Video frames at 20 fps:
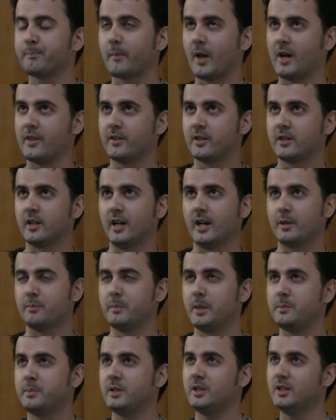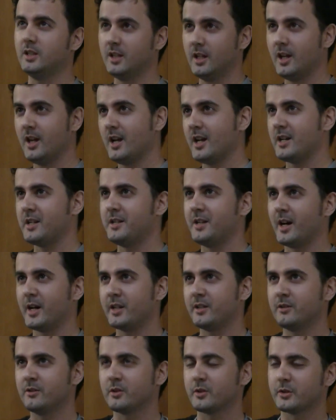I think it had maybe
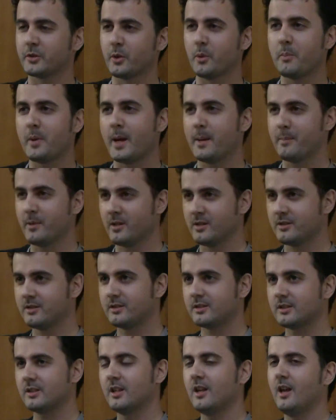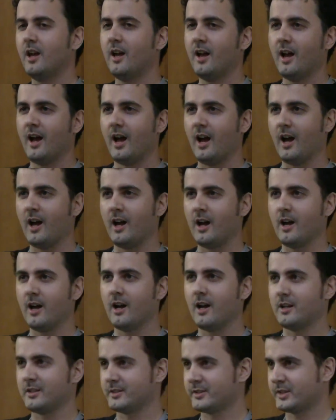9 or so papers.
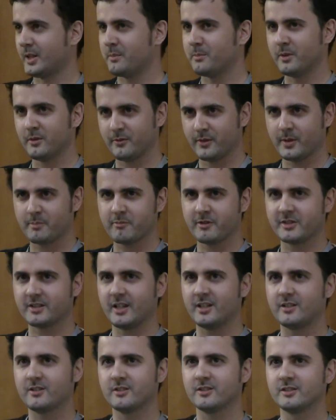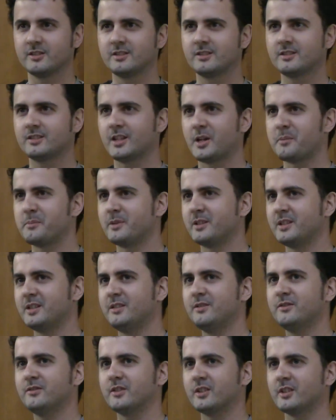Some of the presenters, I
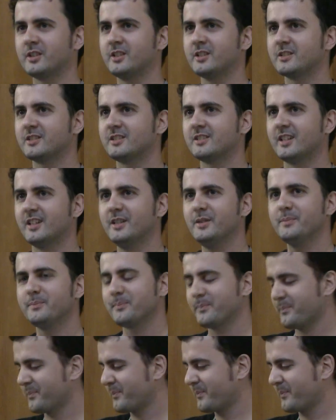believe, are here today.